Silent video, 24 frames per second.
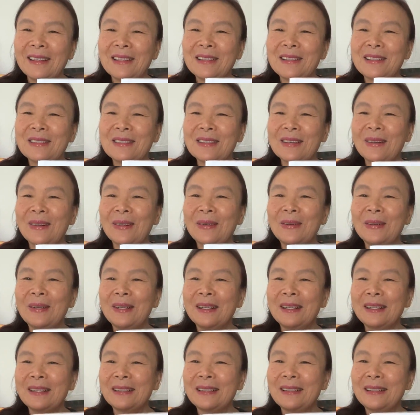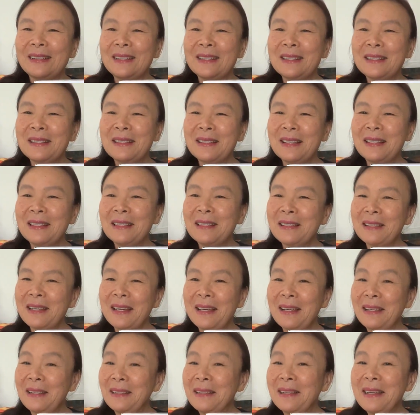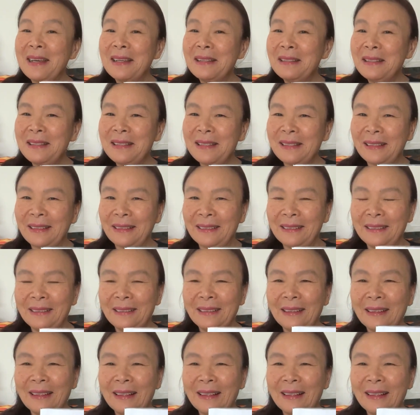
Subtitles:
So this is a dancing.